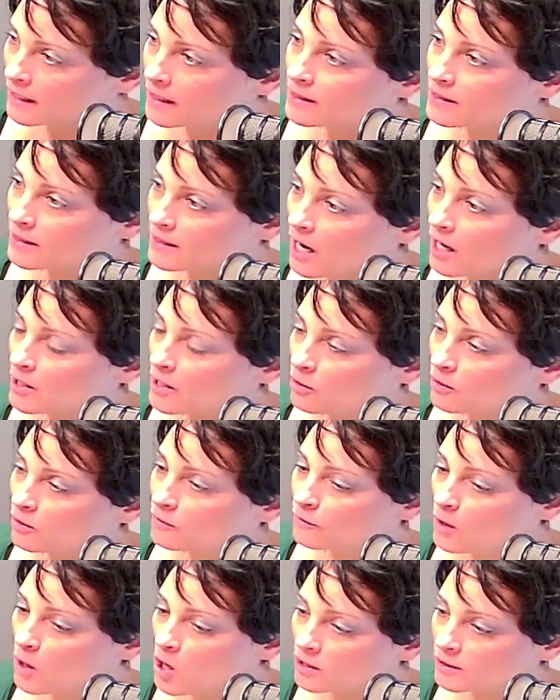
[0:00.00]
It's not your
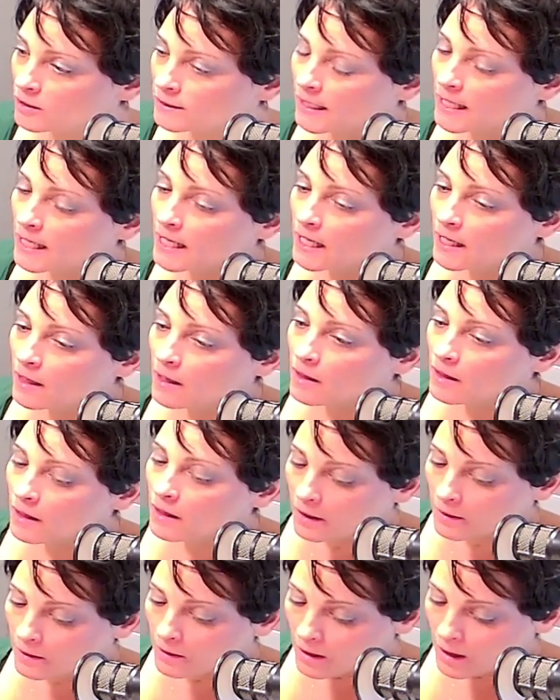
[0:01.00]
fault.
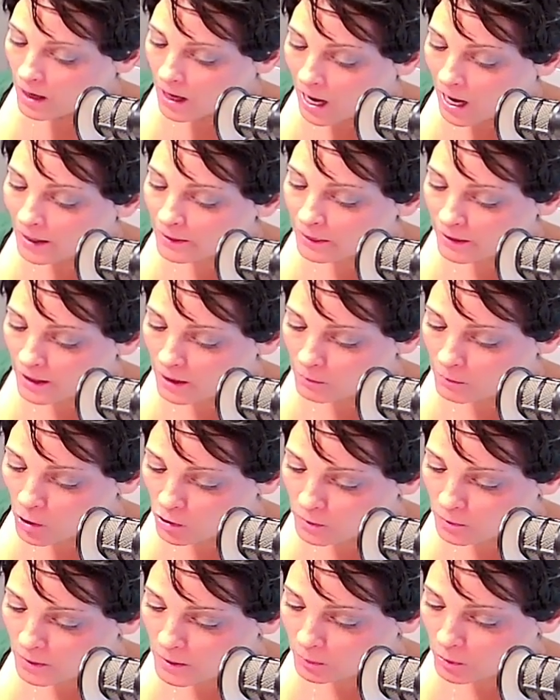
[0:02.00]
I think
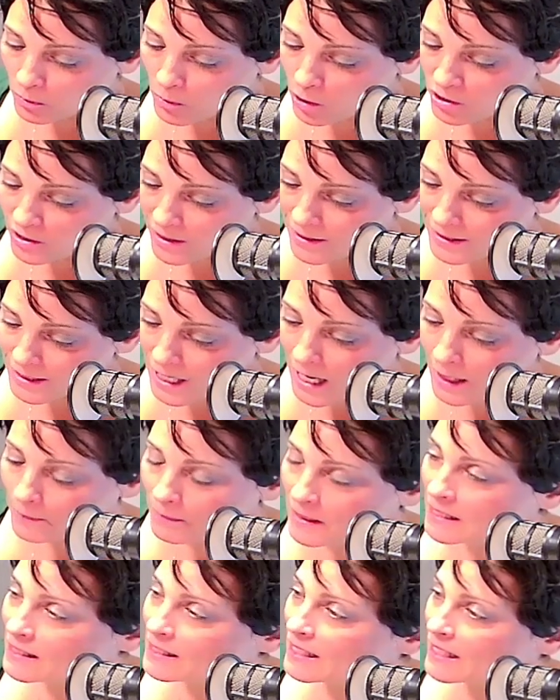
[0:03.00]
most people most of the
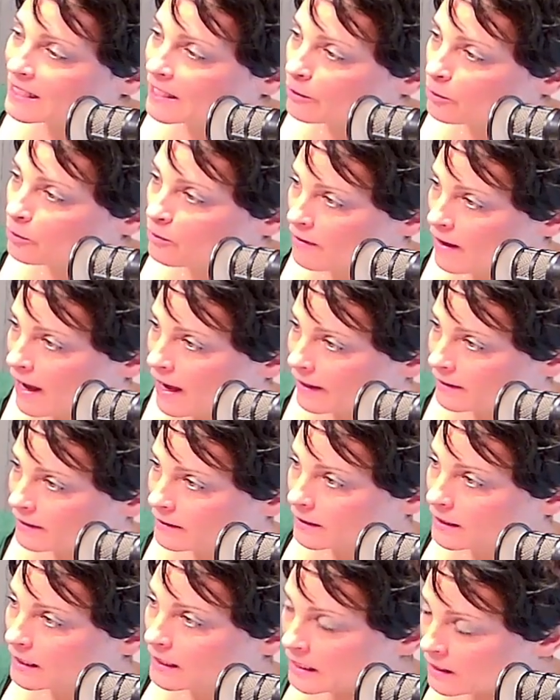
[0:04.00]
time need to hear
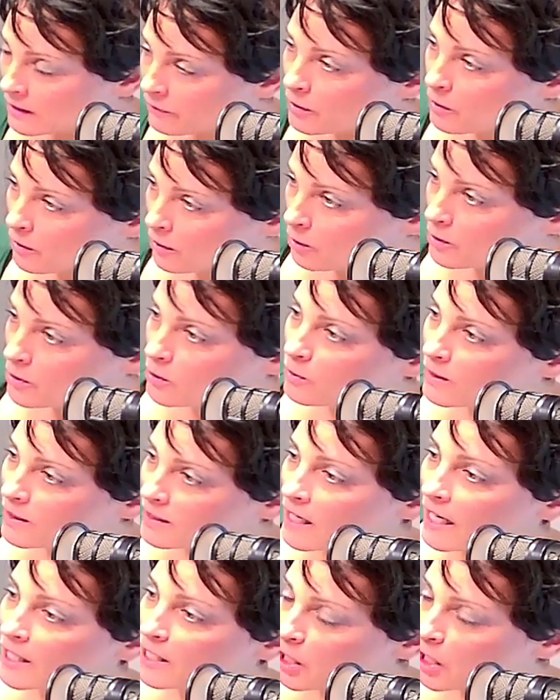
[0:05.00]
that. Even though you
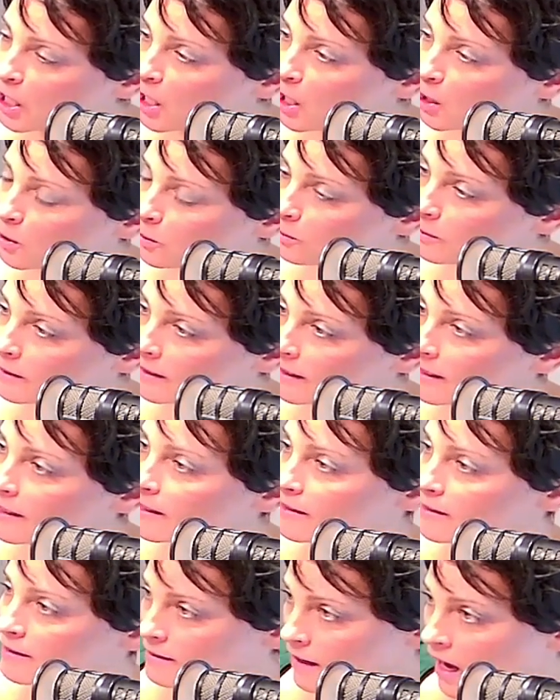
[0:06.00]
and I know
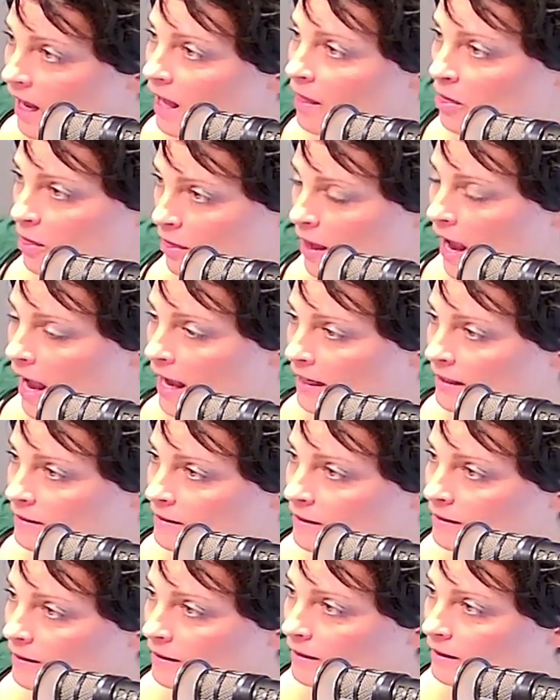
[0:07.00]
it's not
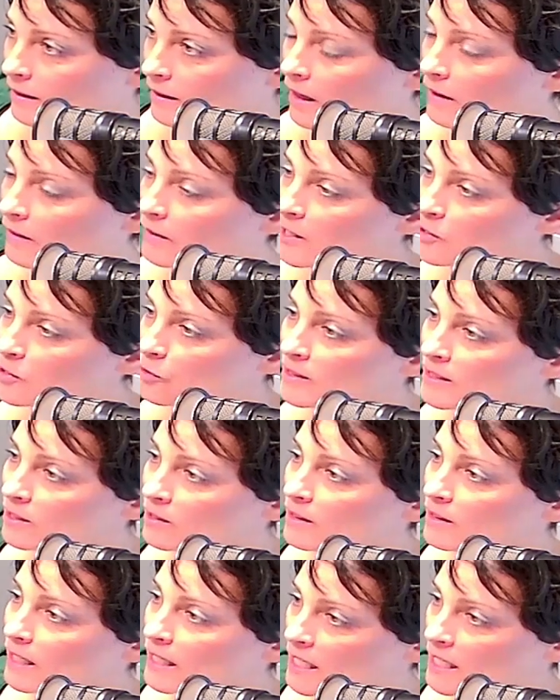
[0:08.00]
that, unless or
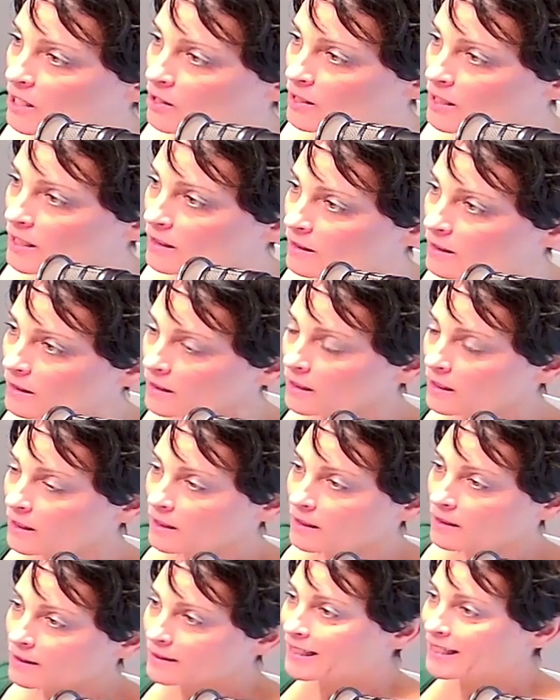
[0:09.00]
until they hear it,
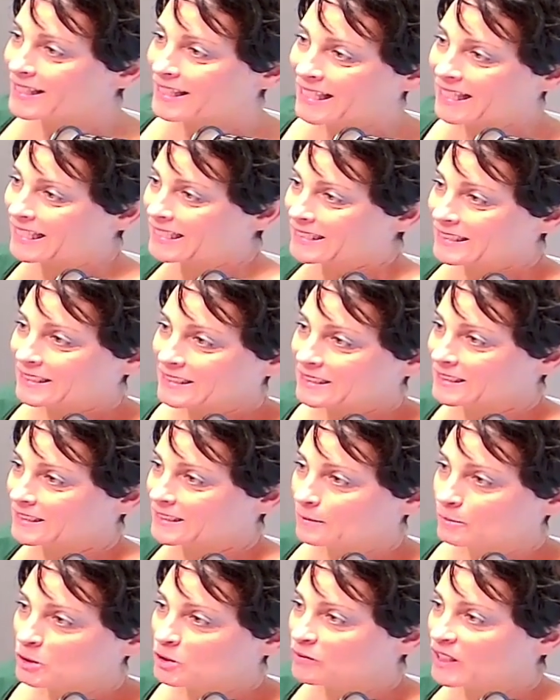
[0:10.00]
they can't
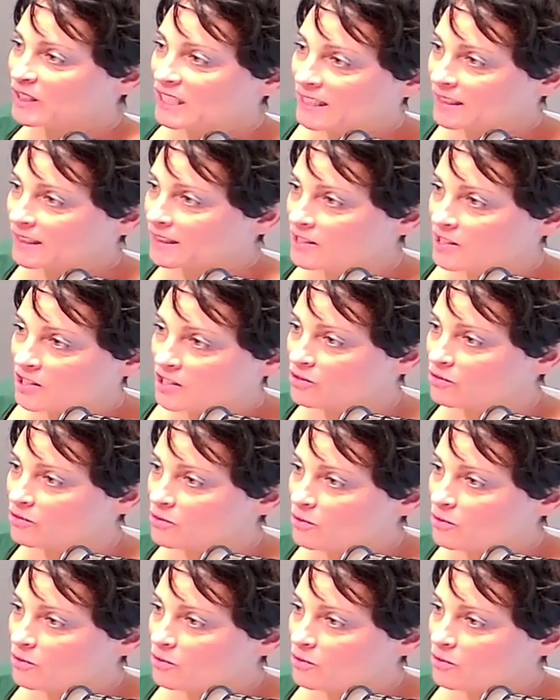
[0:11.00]
move on. It's too